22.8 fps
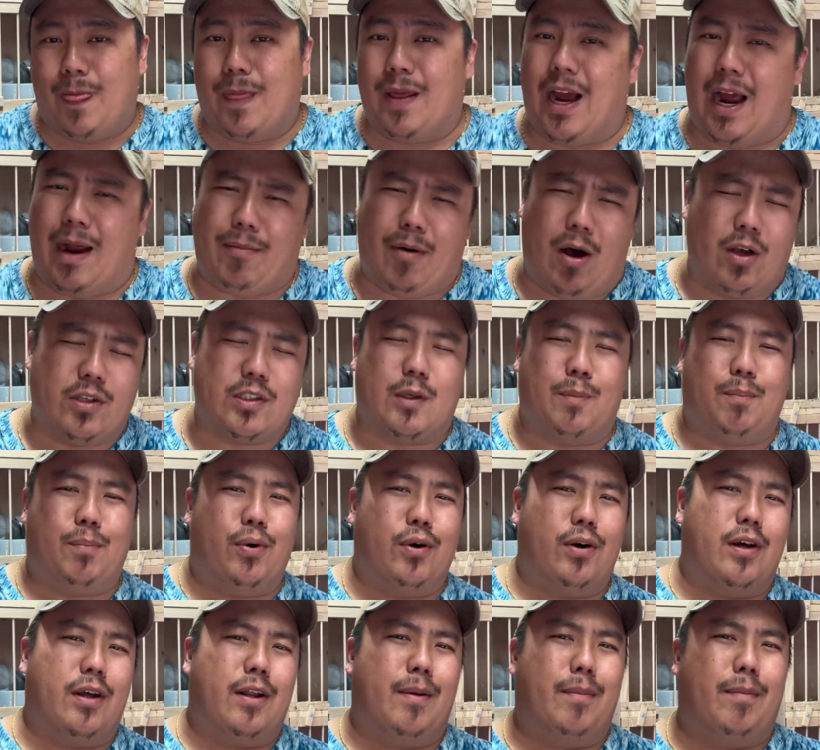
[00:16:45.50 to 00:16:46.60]
I'm also
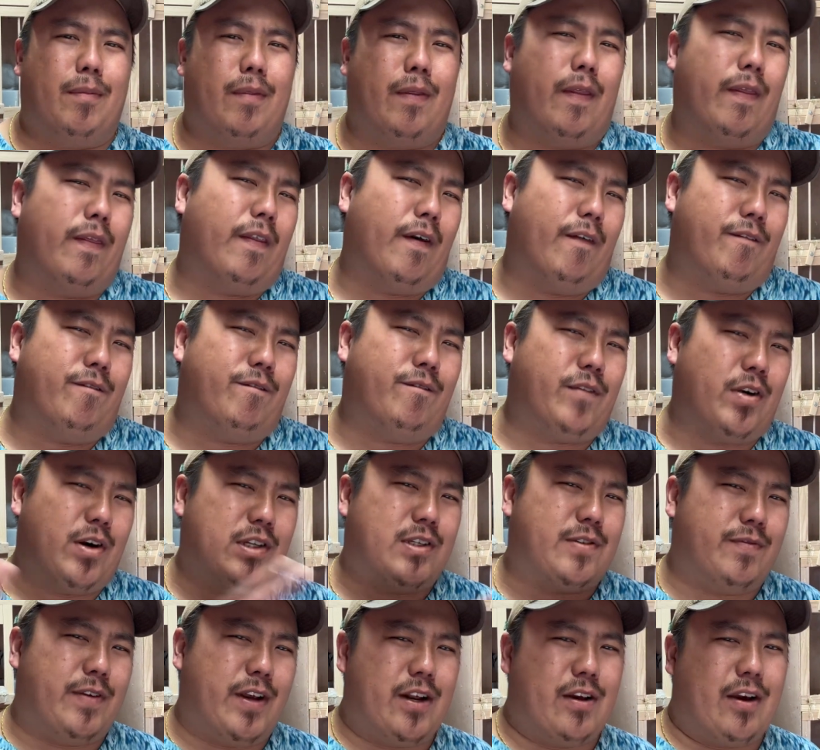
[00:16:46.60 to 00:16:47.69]
put the
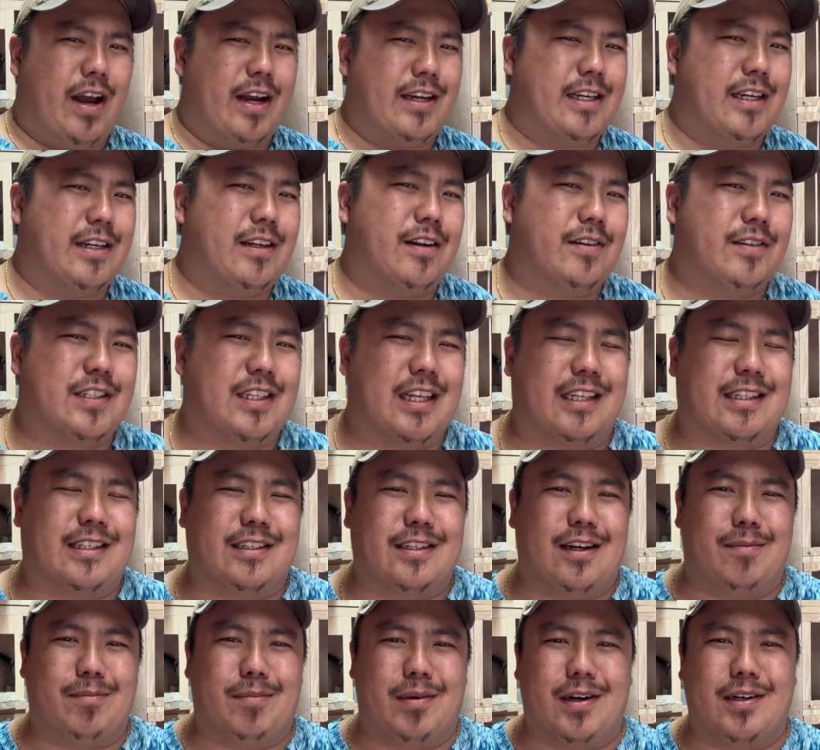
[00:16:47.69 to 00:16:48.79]
first video I did of selecting
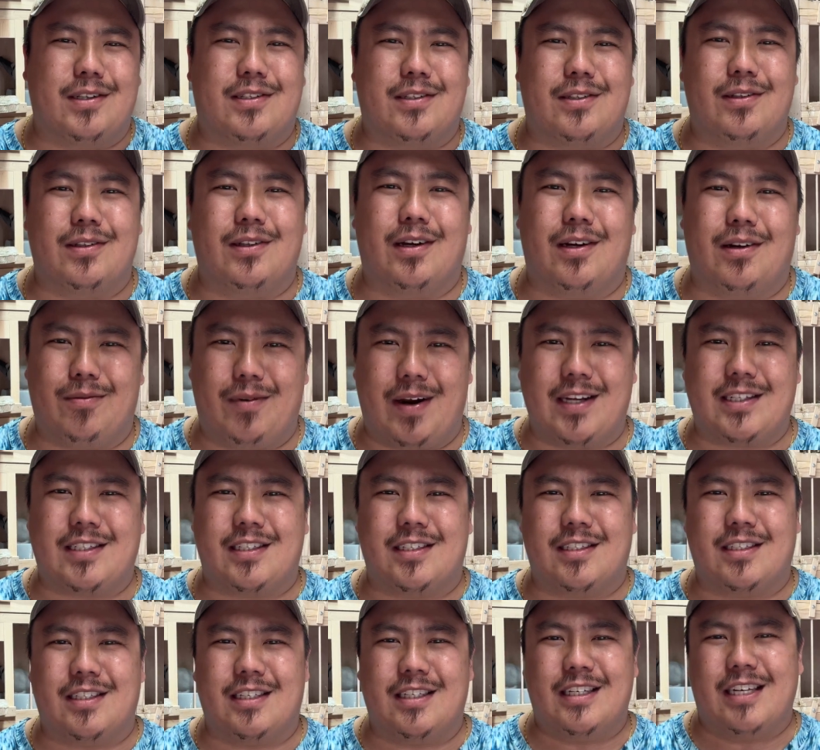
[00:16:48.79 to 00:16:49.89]
numbers to the
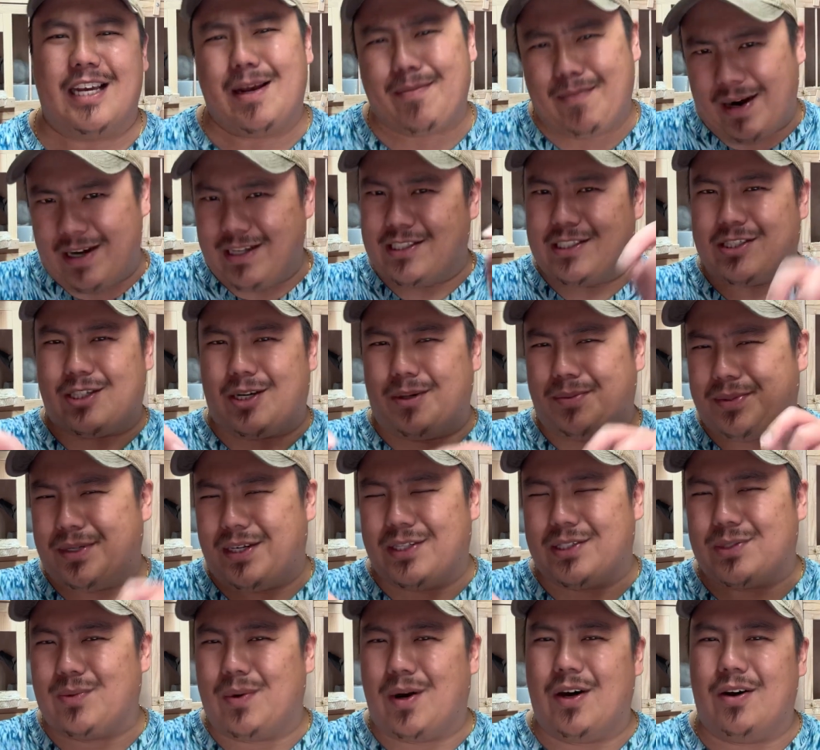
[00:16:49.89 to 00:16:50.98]
races in my description
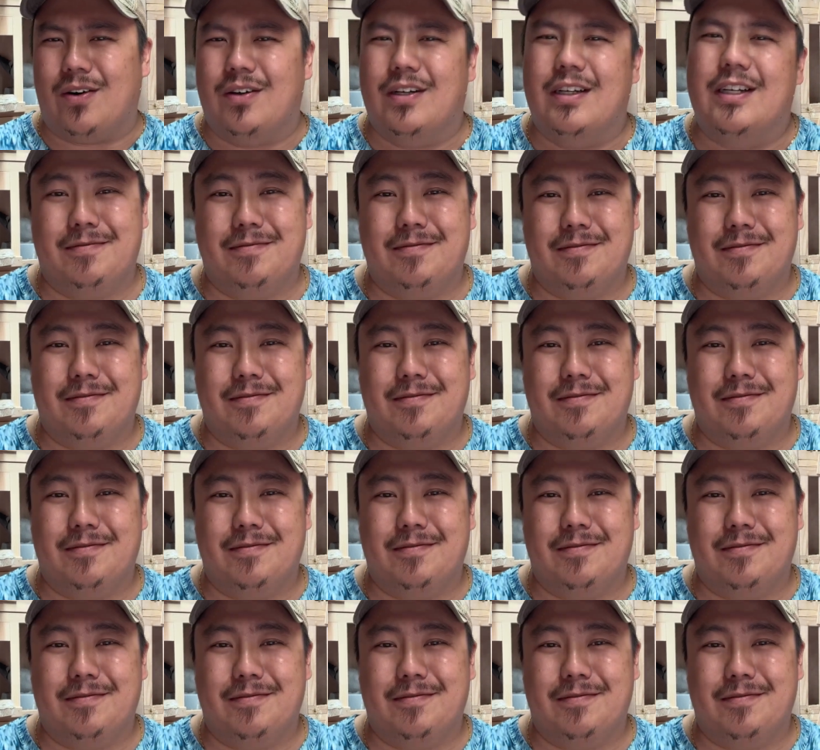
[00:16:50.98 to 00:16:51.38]
as well.